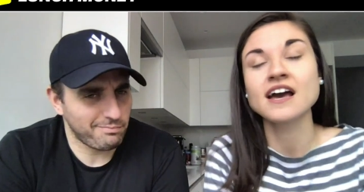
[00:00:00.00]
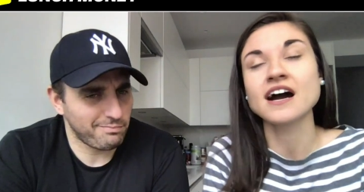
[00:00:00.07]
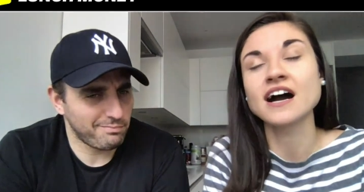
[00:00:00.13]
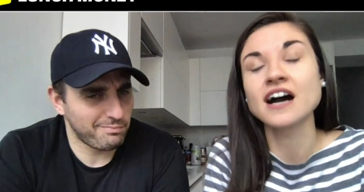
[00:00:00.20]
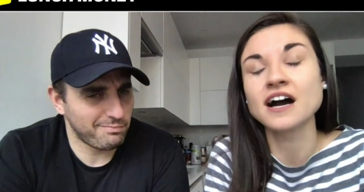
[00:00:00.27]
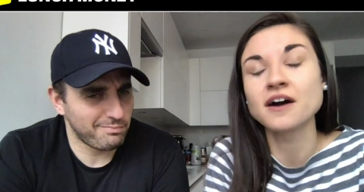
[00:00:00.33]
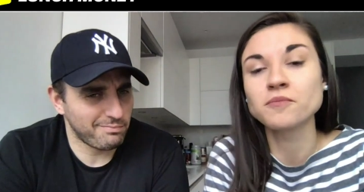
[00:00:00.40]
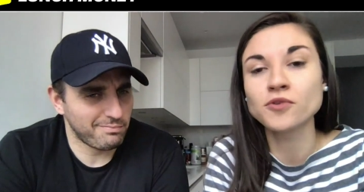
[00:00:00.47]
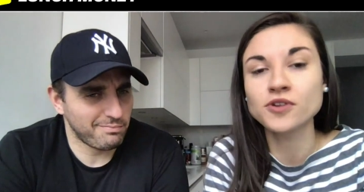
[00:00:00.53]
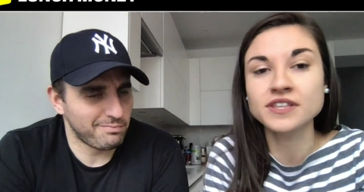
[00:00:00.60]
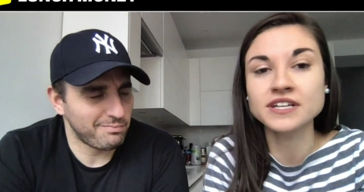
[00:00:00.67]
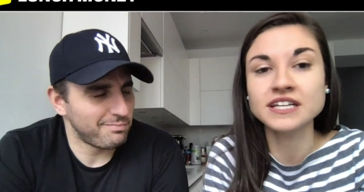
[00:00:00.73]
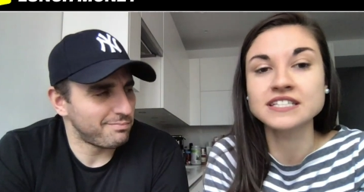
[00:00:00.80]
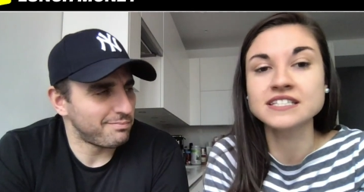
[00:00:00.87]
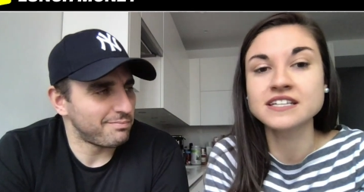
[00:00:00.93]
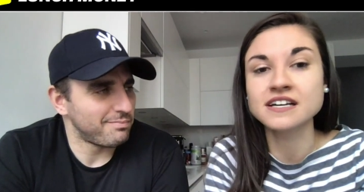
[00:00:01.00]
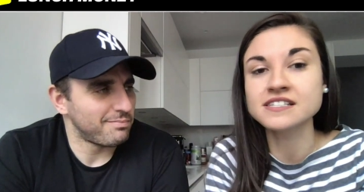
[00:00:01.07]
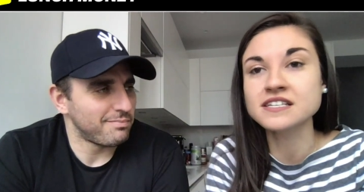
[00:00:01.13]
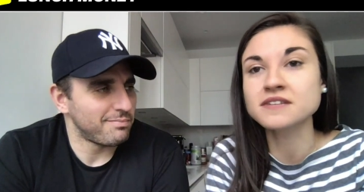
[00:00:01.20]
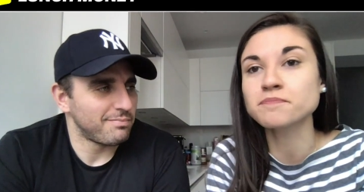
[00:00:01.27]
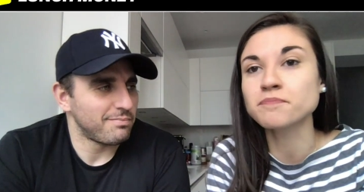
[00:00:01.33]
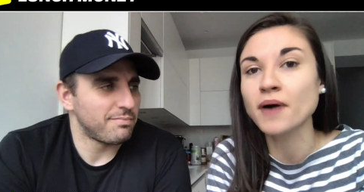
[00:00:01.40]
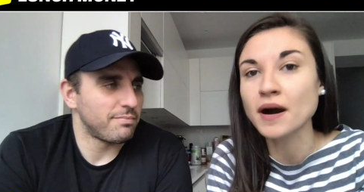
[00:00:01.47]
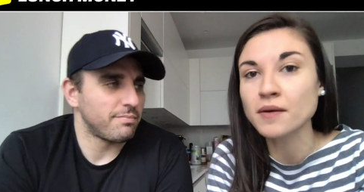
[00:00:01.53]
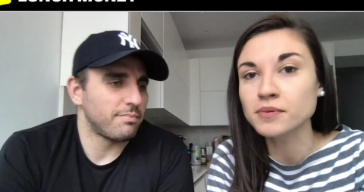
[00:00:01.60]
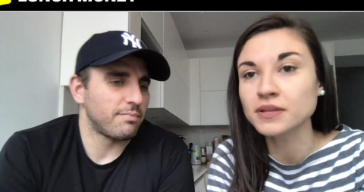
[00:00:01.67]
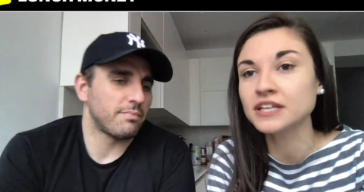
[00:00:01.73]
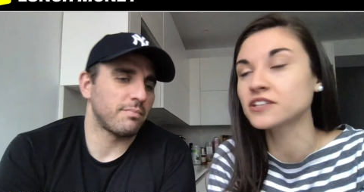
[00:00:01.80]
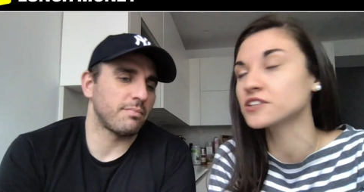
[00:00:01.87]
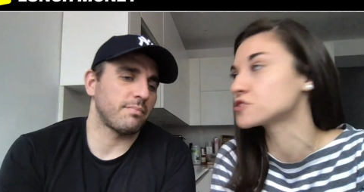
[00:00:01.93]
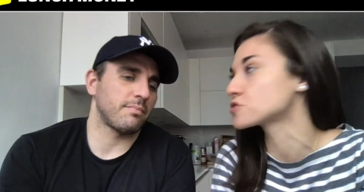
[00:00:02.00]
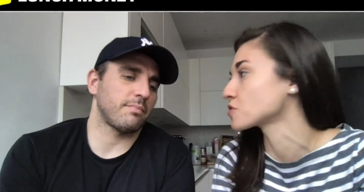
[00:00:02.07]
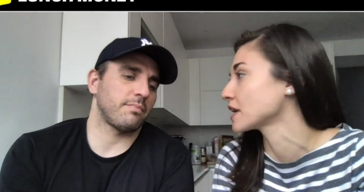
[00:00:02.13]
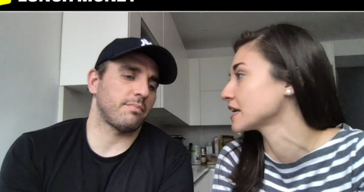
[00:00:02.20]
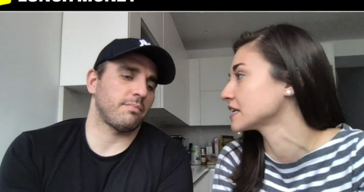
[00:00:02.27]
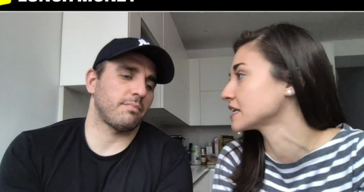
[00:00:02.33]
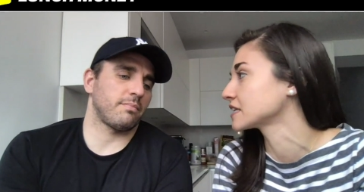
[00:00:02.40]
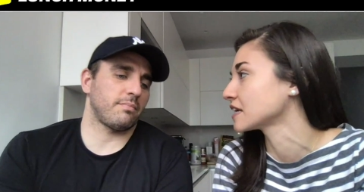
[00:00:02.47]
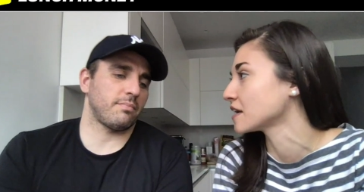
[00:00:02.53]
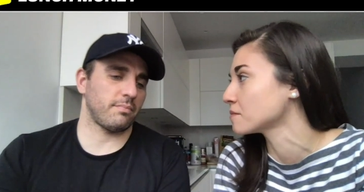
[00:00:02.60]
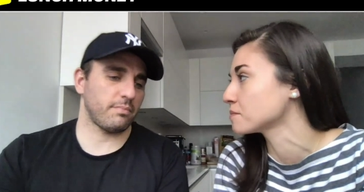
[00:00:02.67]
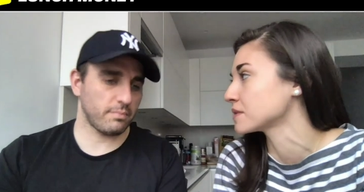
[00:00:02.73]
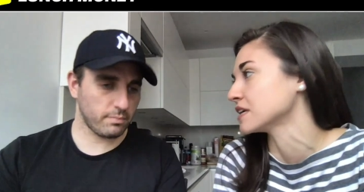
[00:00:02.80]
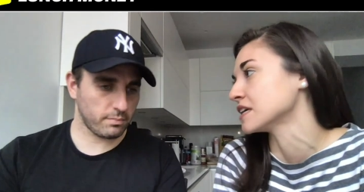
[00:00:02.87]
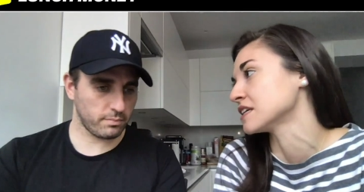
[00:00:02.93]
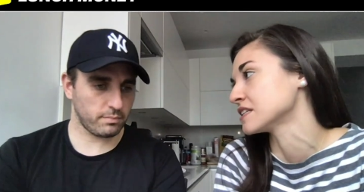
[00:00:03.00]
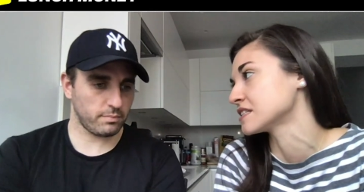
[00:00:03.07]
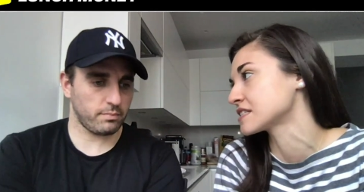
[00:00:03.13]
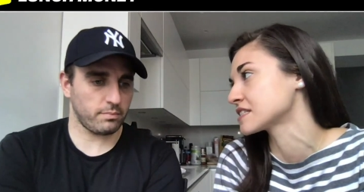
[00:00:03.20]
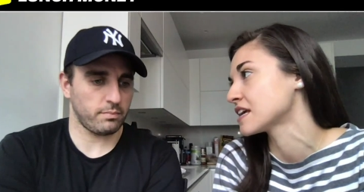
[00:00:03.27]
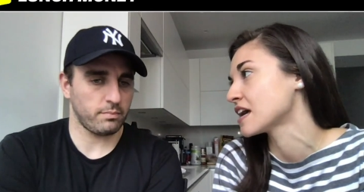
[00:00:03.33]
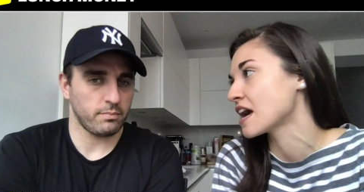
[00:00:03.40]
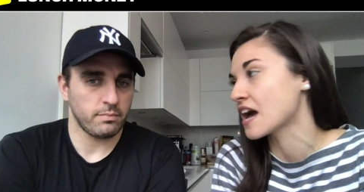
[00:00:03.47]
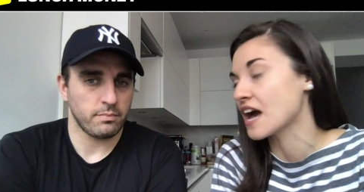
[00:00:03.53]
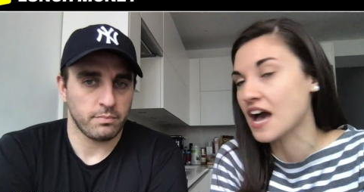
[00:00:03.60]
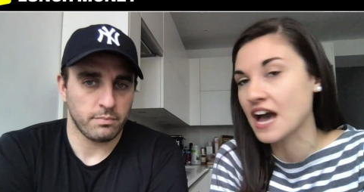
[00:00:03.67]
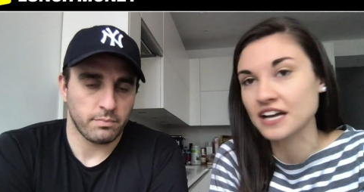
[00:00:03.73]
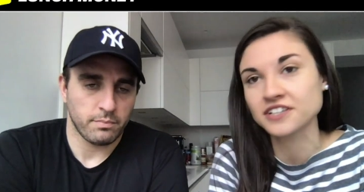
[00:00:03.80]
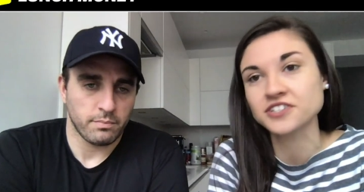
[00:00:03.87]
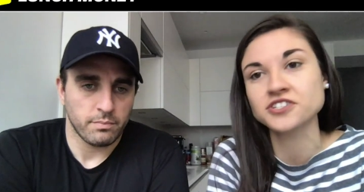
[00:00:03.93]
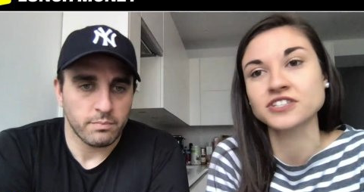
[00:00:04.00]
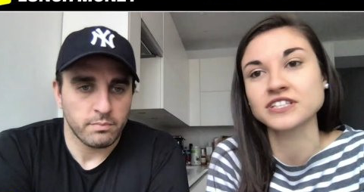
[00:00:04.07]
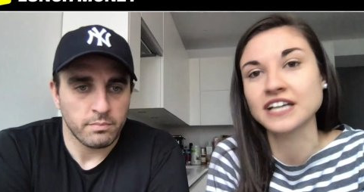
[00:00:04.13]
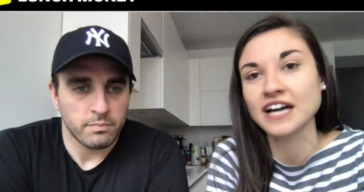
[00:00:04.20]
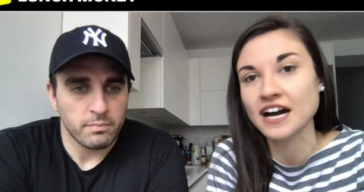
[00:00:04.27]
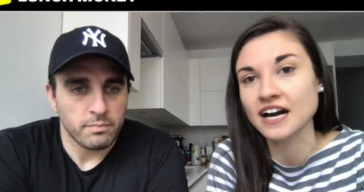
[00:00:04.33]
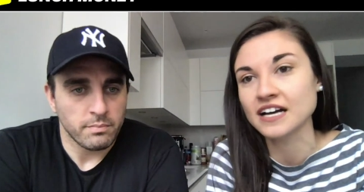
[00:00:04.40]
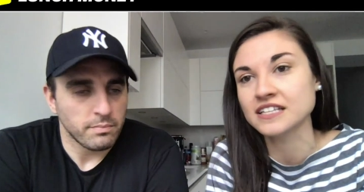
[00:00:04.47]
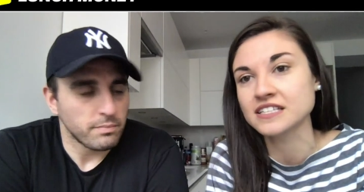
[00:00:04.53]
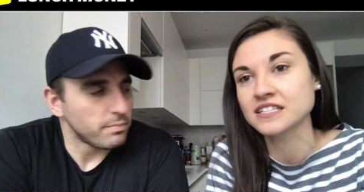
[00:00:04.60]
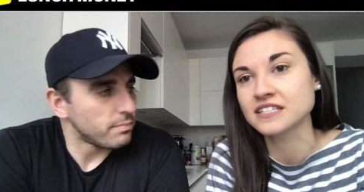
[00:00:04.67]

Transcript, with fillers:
Speaker 1: Uh, more than a dozen publicly traded companies actually got